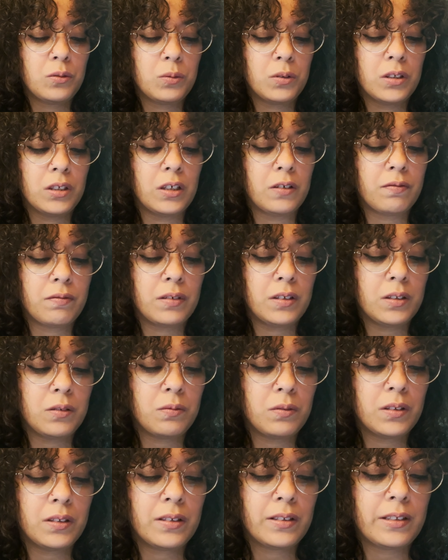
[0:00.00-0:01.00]
were definitely the
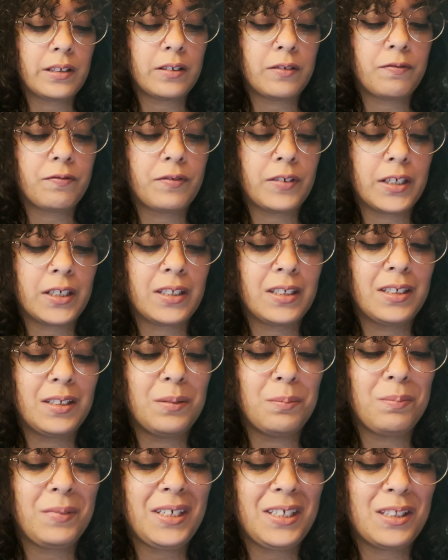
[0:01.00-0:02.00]
ones that affected
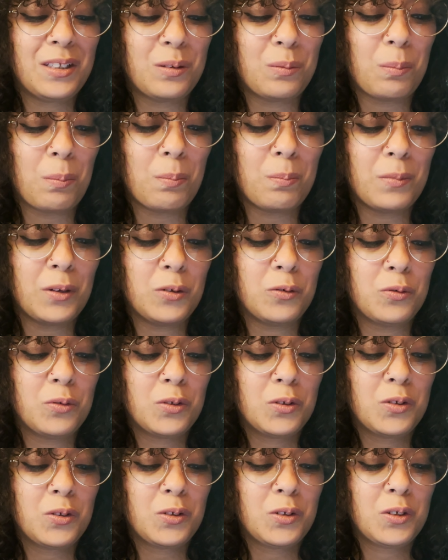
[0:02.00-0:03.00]
me the
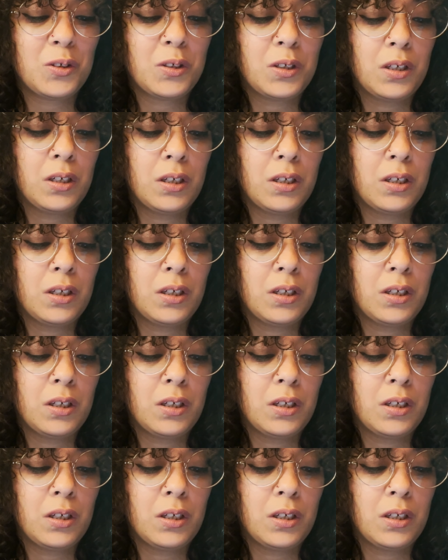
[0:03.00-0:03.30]
most.